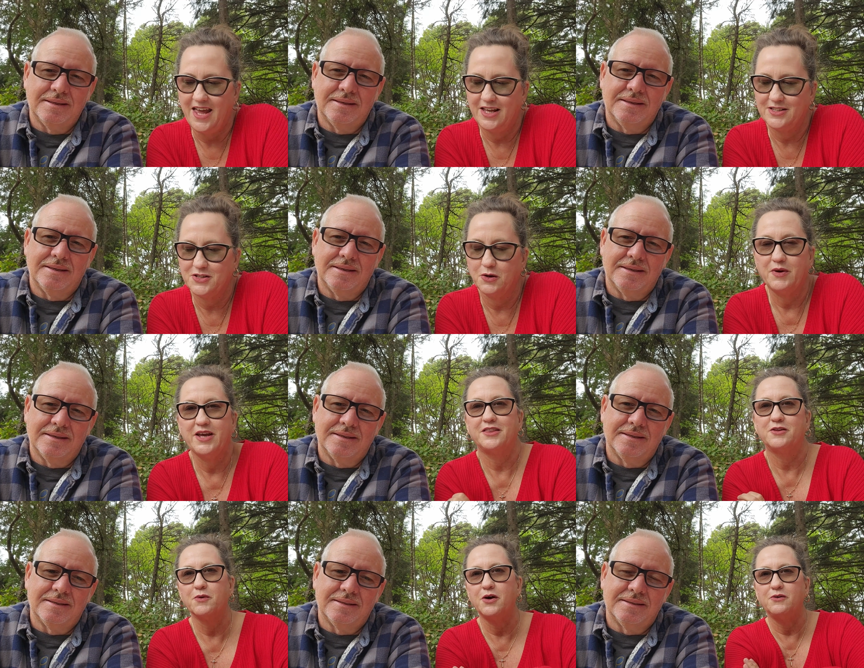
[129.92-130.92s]
Speaker 1: And so we
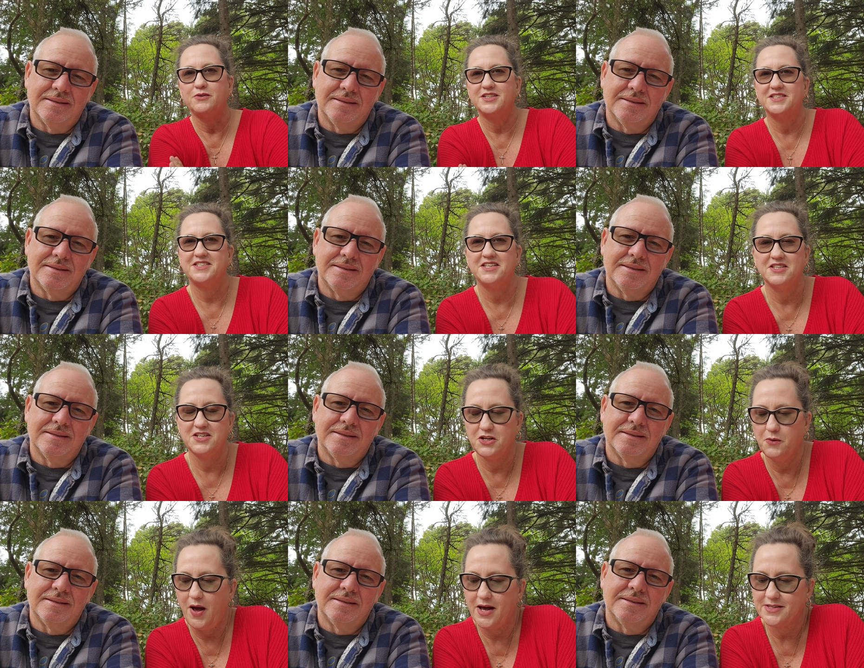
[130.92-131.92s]
hit the road to see the
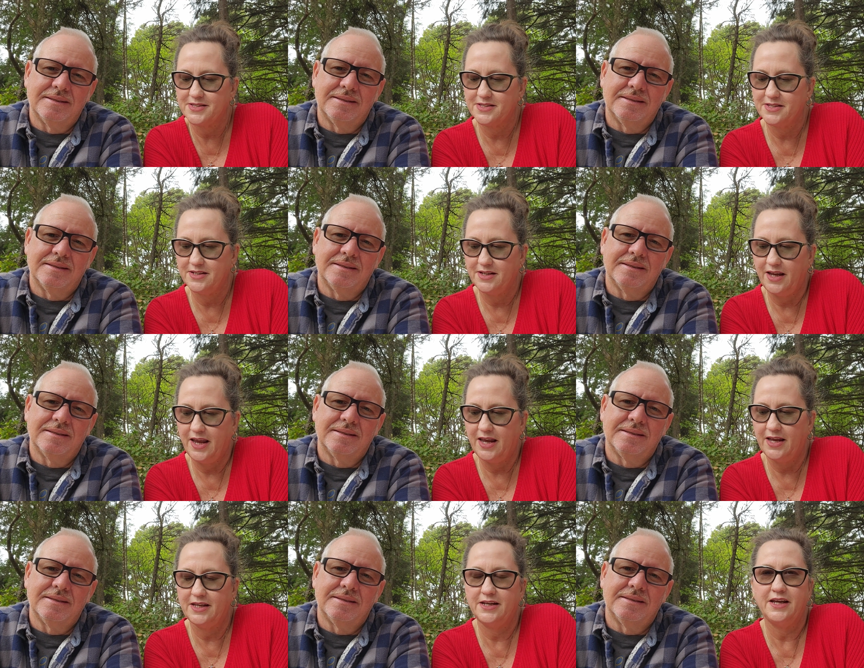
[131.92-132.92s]
U.S.
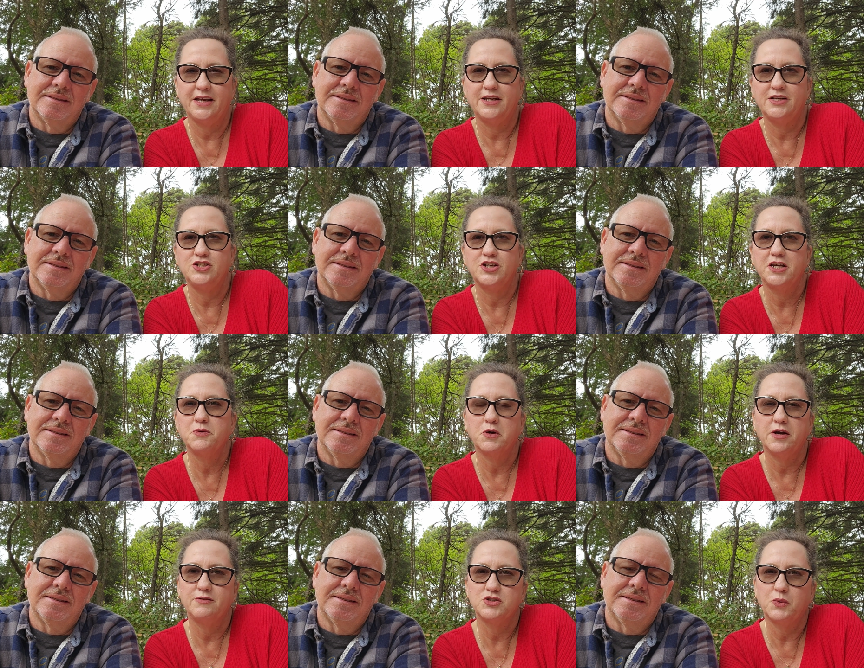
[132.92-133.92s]
And in
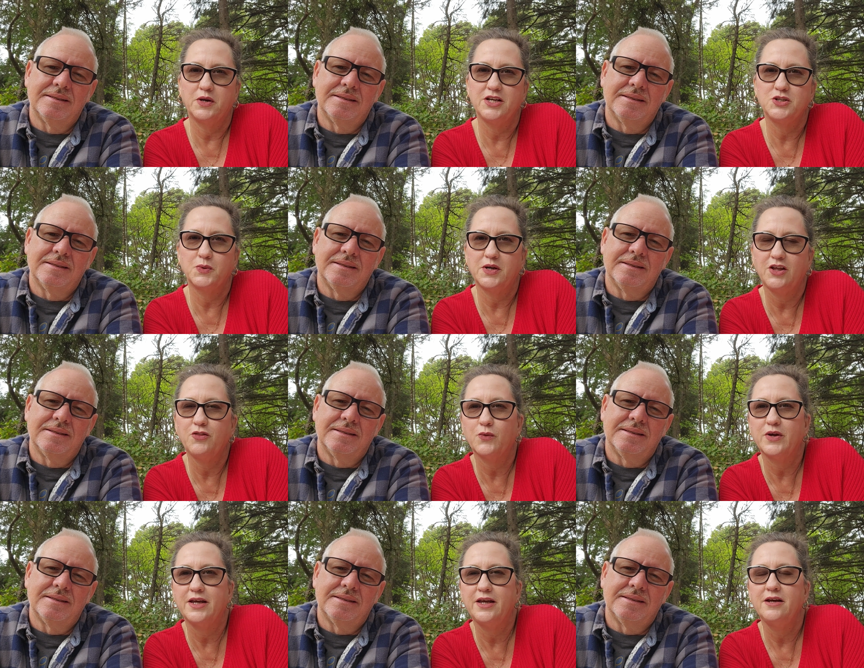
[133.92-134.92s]
January of
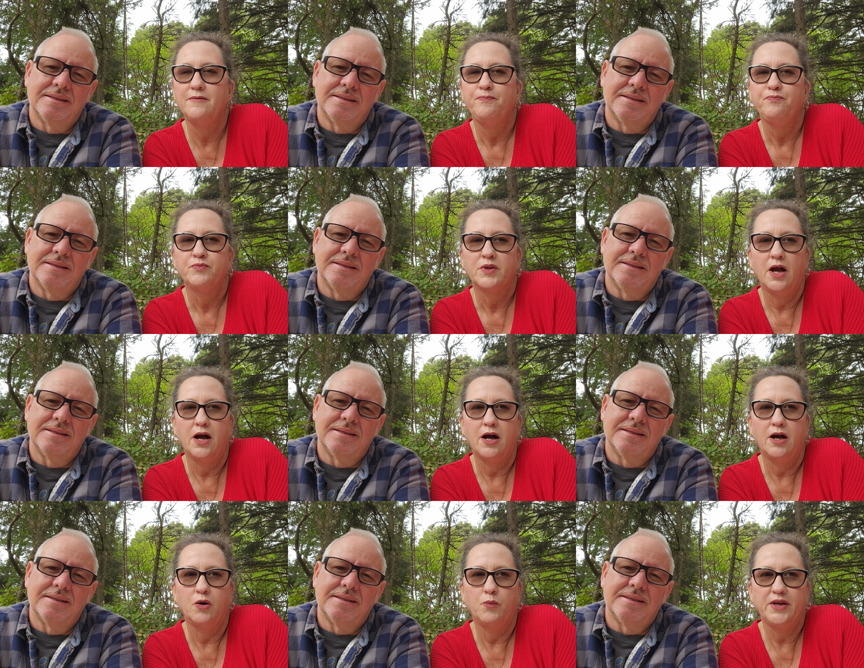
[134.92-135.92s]
2023,
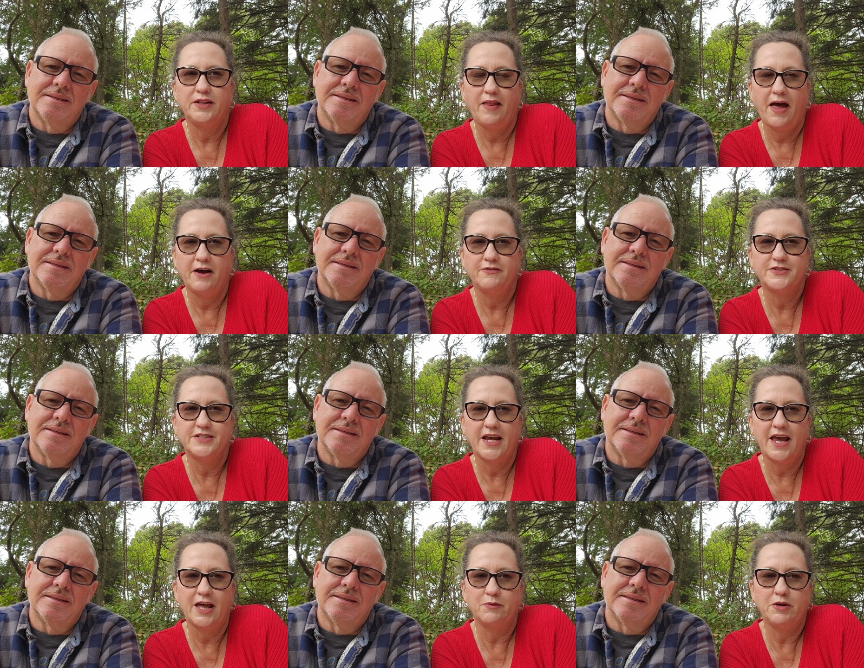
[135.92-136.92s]
uh, we left
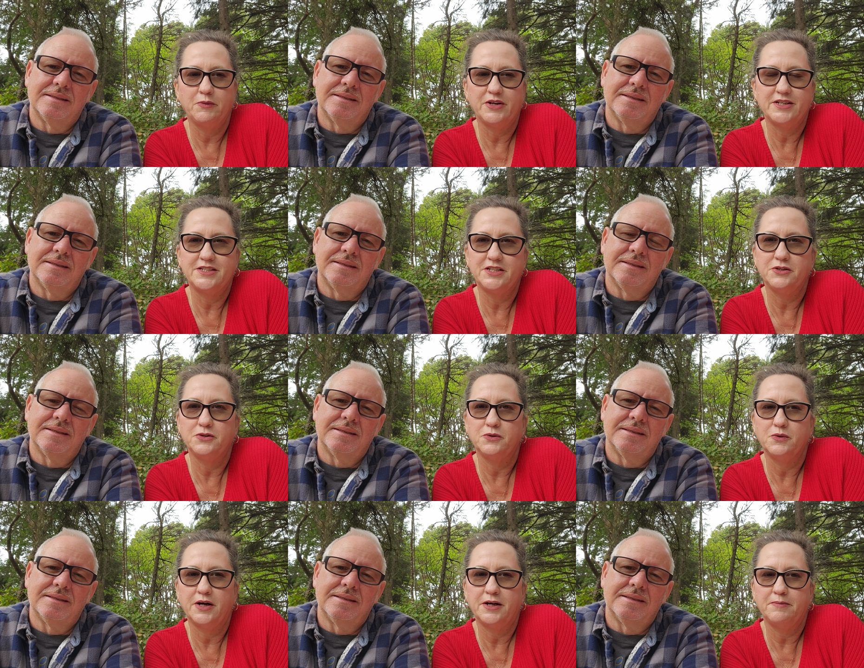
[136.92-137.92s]
and we went
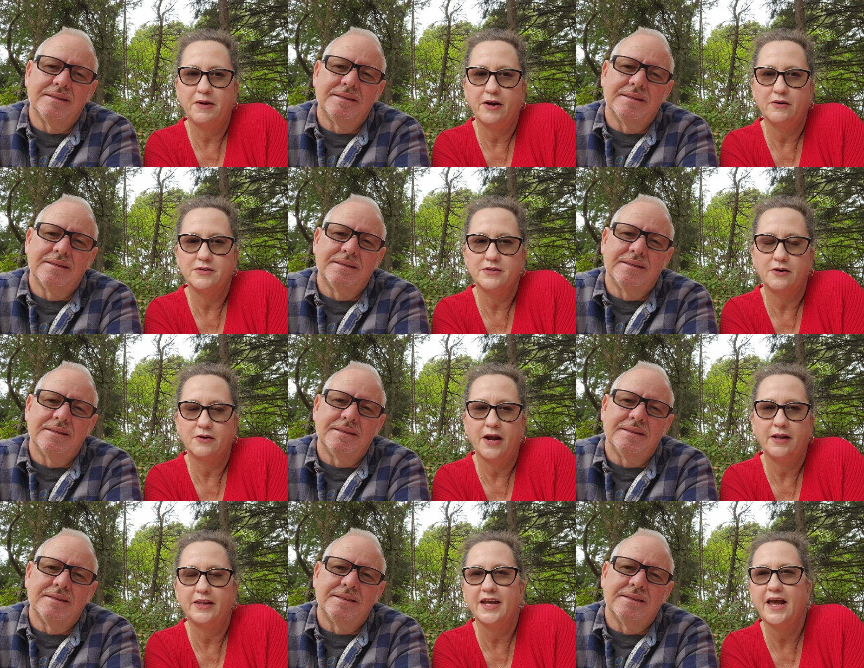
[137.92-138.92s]
to um, Air,
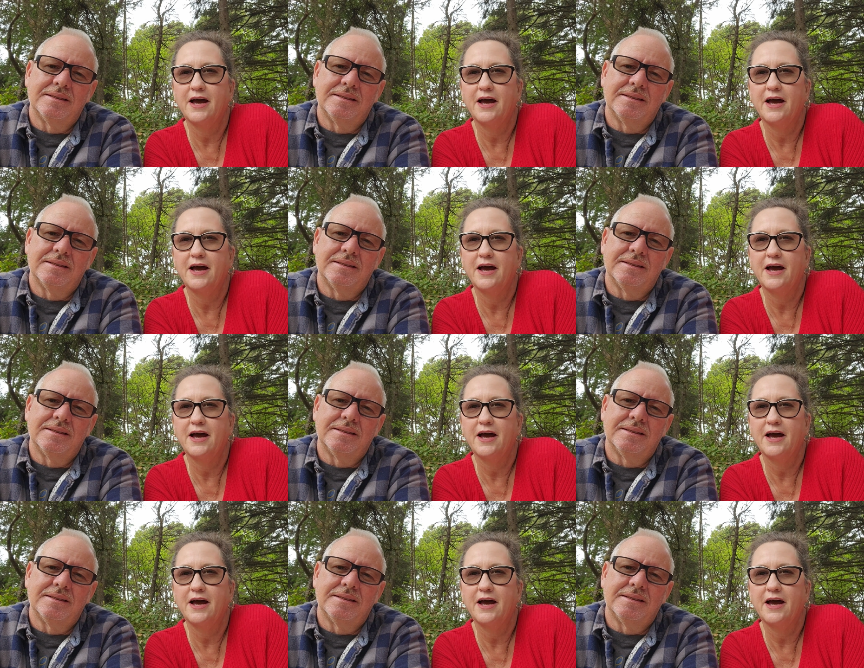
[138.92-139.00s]
Lake